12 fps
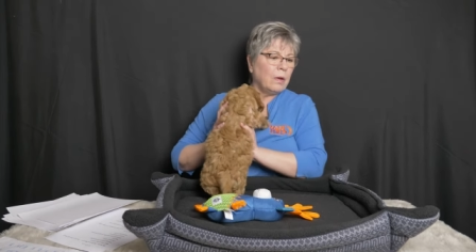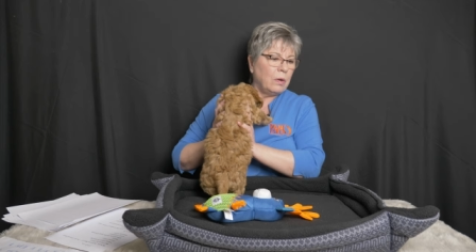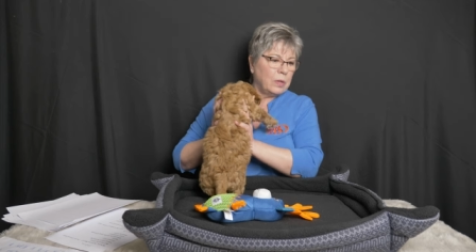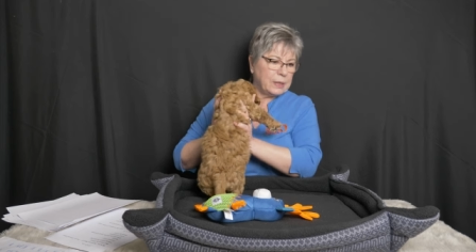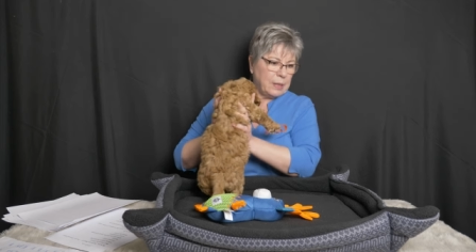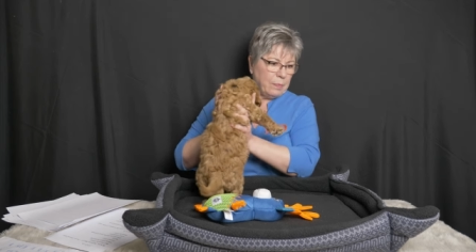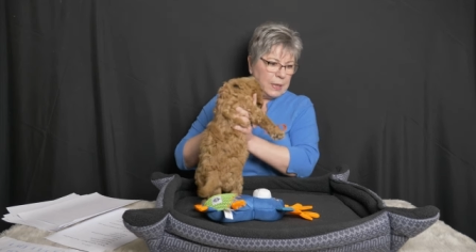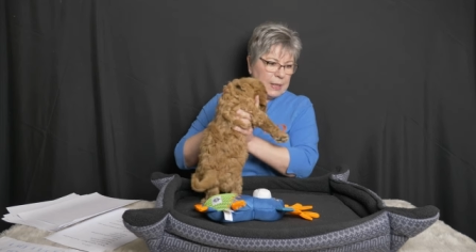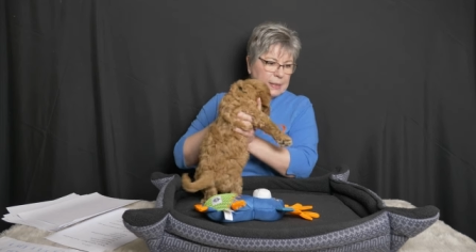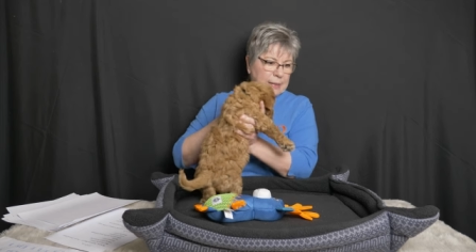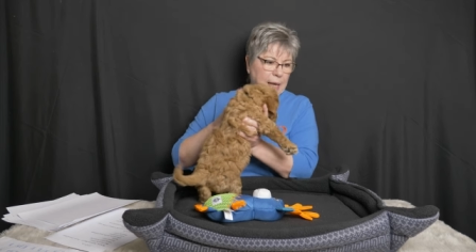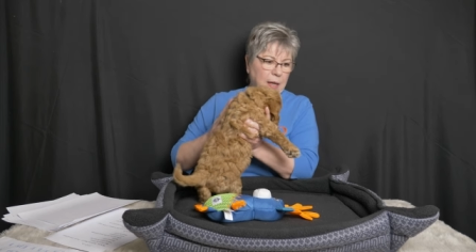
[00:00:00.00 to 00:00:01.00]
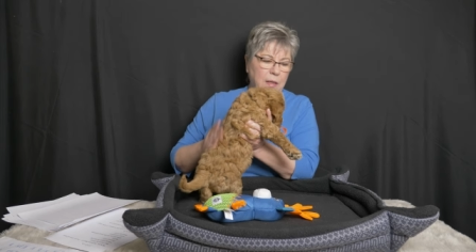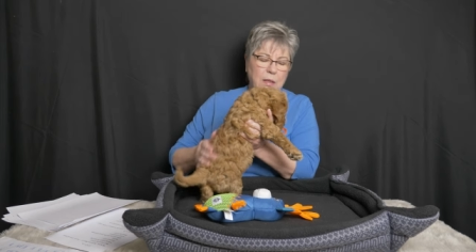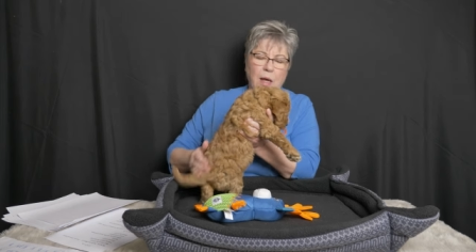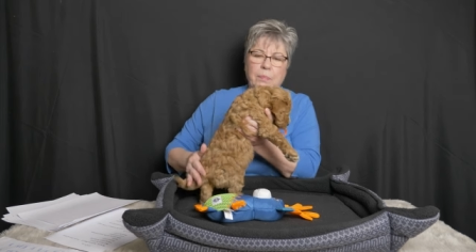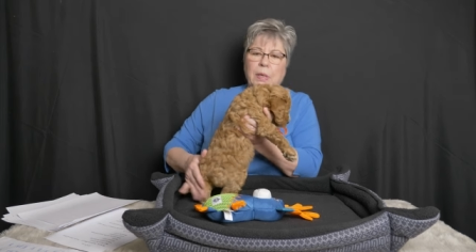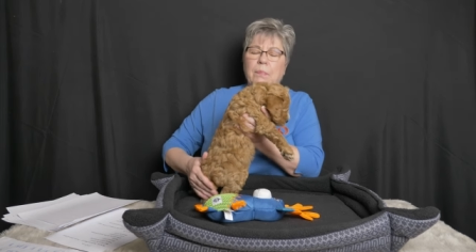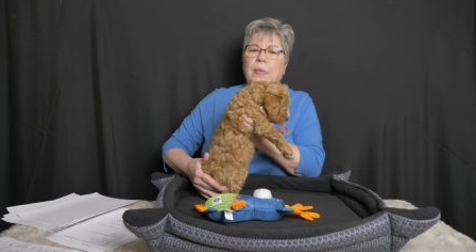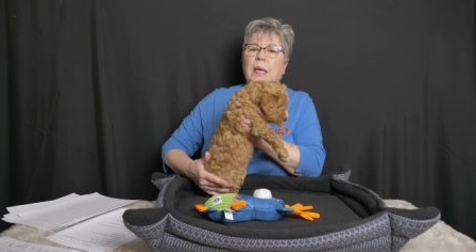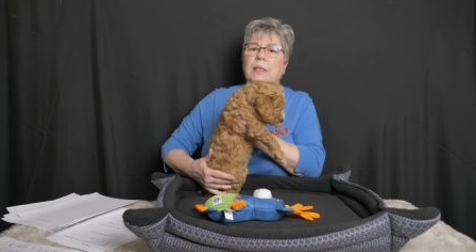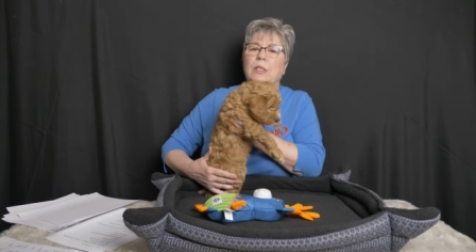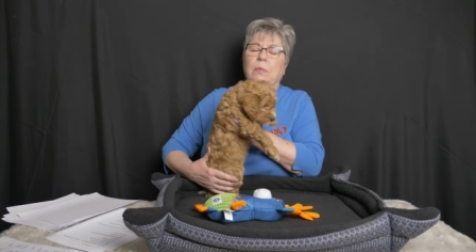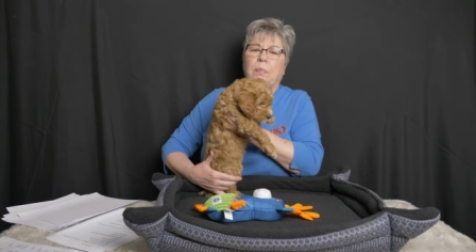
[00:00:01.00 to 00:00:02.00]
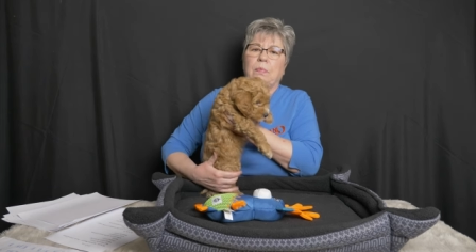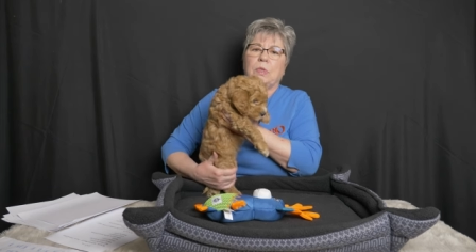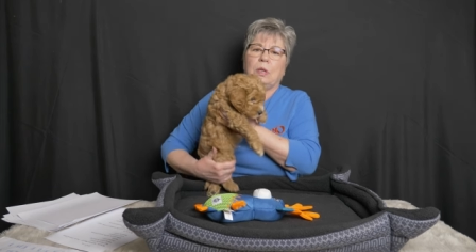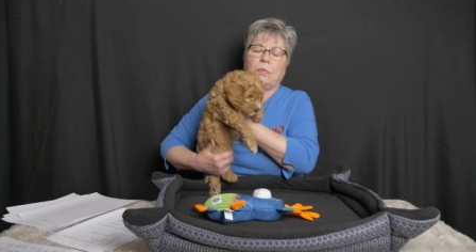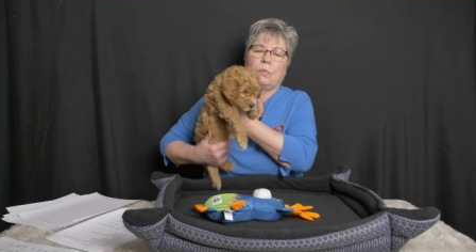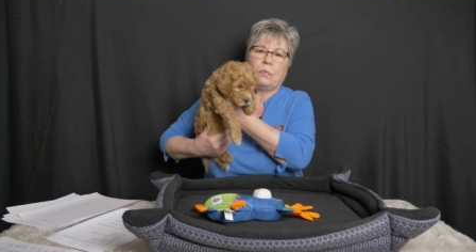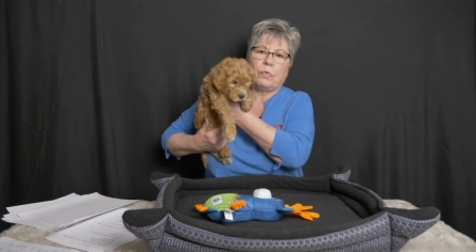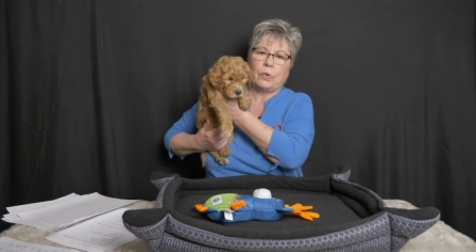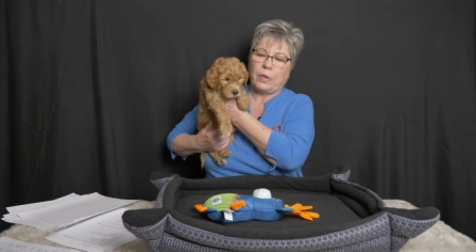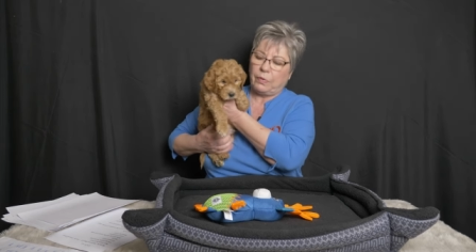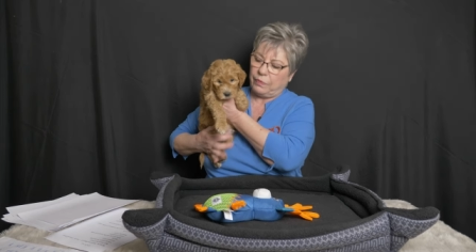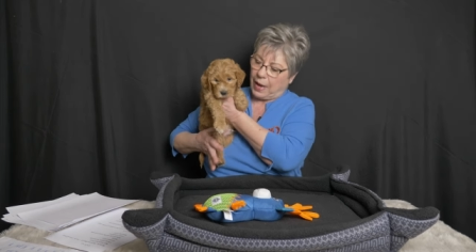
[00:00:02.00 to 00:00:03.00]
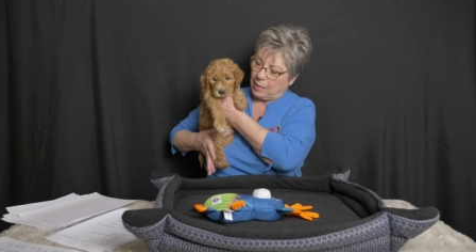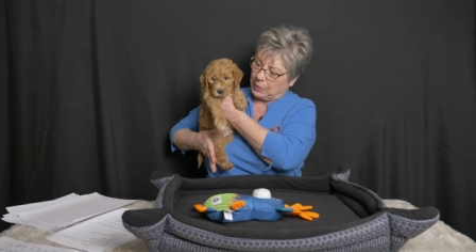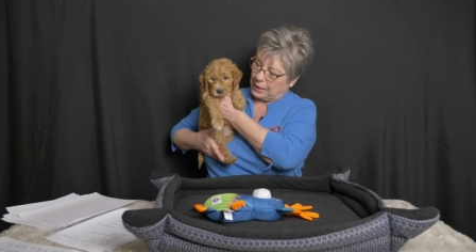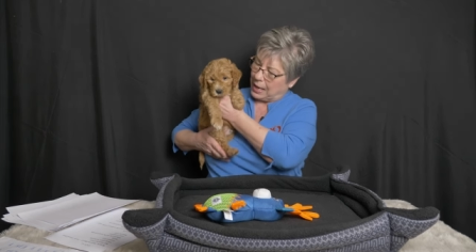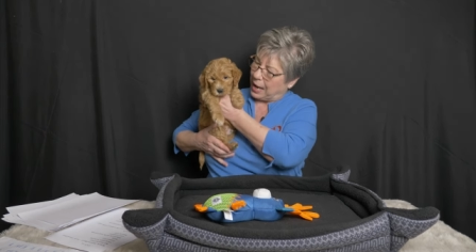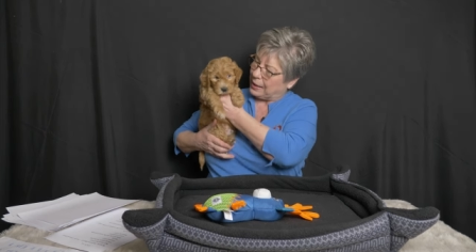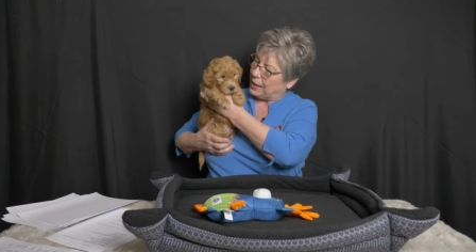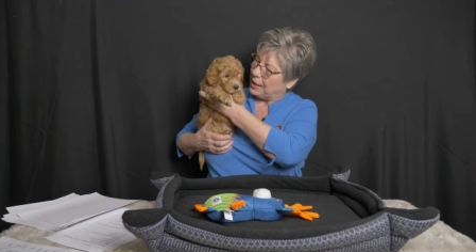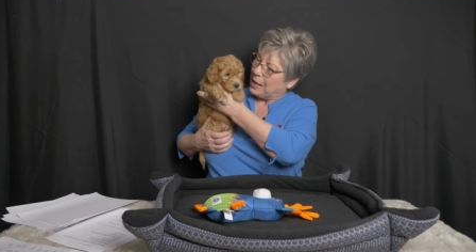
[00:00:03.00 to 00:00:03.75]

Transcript: Oh, somebody's sad at not being picked to, to, for their family yet.